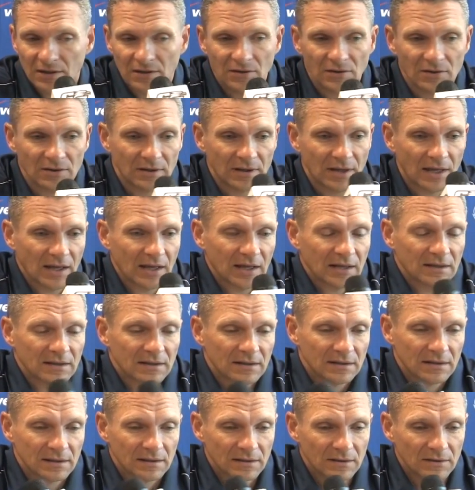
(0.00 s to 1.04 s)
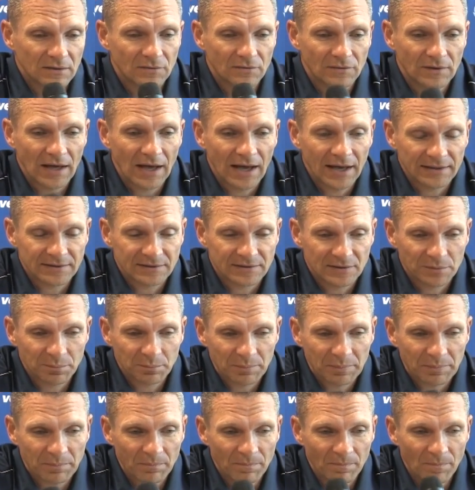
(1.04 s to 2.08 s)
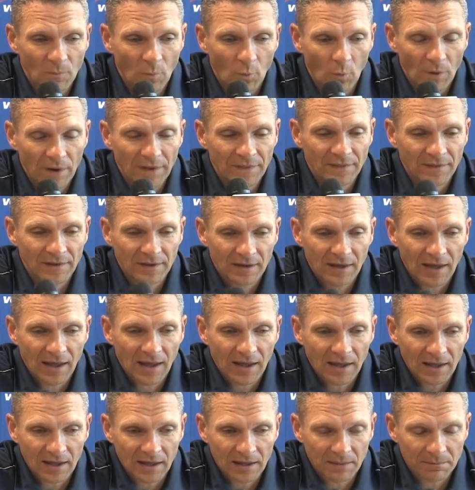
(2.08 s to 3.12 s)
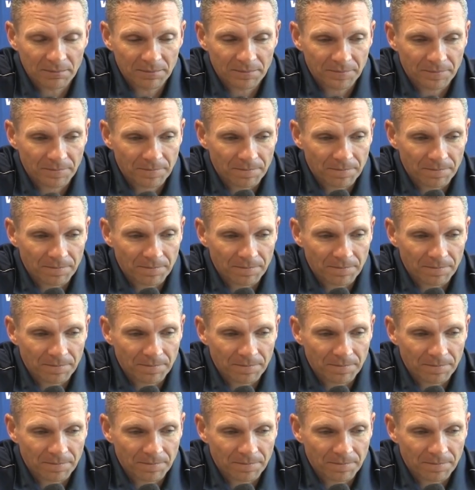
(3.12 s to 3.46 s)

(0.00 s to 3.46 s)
You can't, you've got to win the game